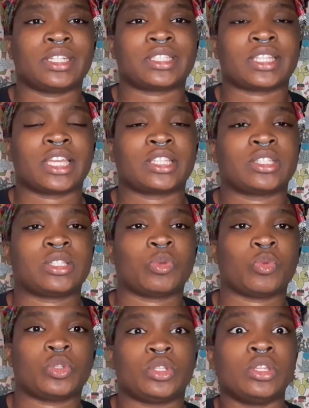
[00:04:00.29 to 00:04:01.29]
is like,
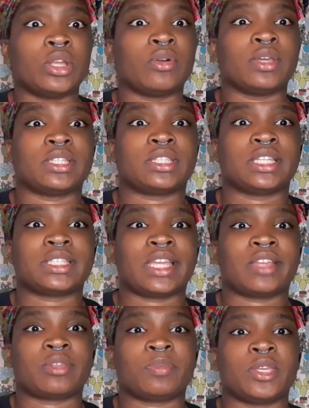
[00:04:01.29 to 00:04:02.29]
you know, does it
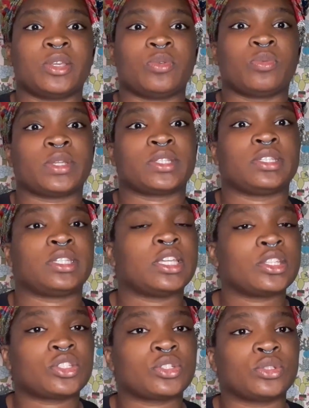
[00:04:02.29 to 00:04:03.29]
have to be
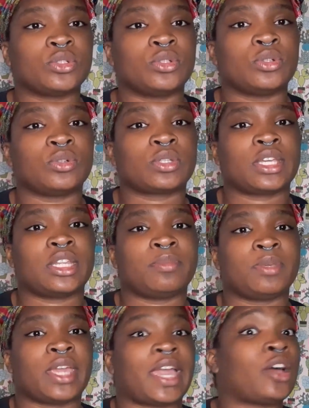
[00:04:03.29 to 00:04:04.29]
residential? Can it
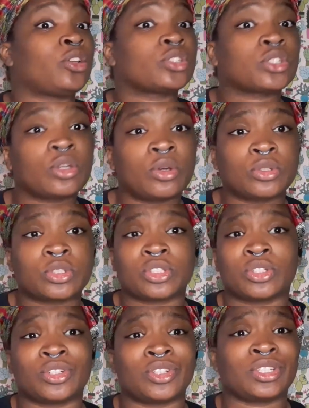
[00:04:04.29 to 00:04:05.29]
be
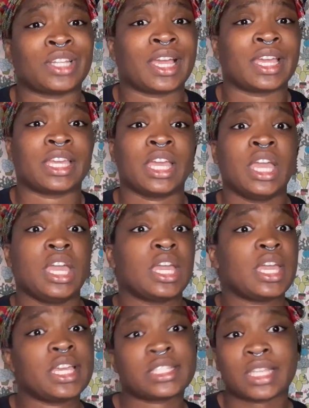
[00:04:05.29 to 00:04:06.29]
agriculture? Like,
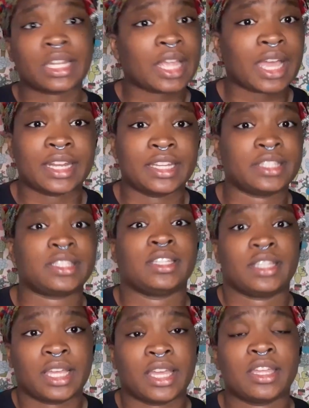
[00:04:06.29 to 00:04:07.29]
it's a lot into
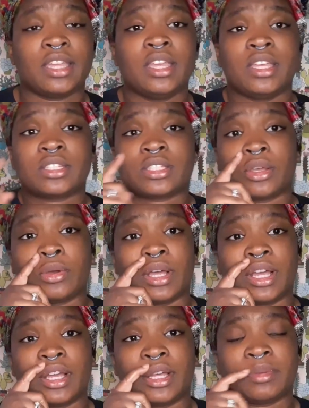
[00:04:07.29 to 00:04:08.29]
that. So
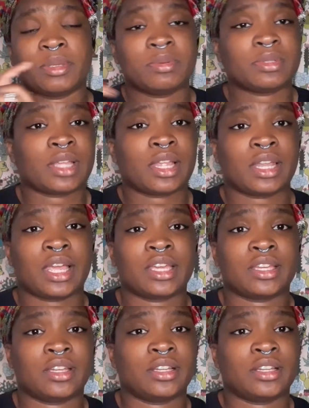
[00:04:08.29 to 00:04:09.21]
he was all like,